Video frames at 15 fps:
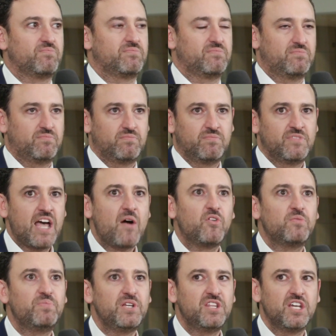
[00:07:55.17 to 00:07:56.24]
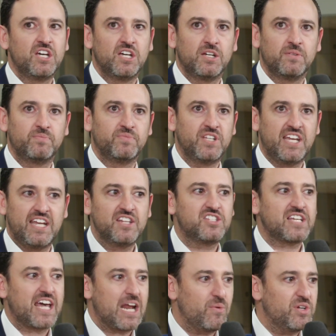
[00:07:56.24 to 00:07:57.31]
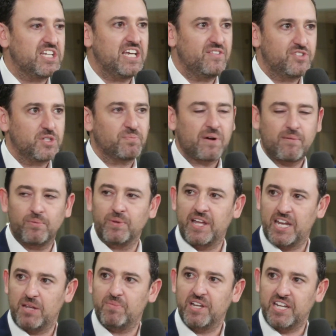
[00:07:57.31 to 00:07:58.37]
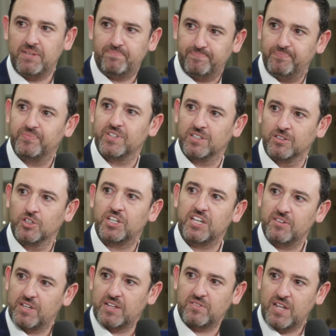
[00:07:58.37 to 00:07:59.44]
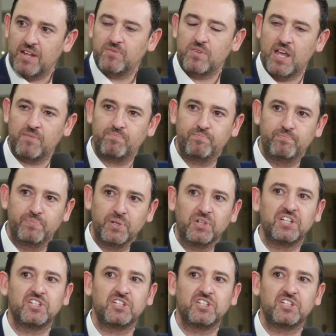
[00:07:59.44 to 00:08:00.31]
the insight I would give to probably anybody looking at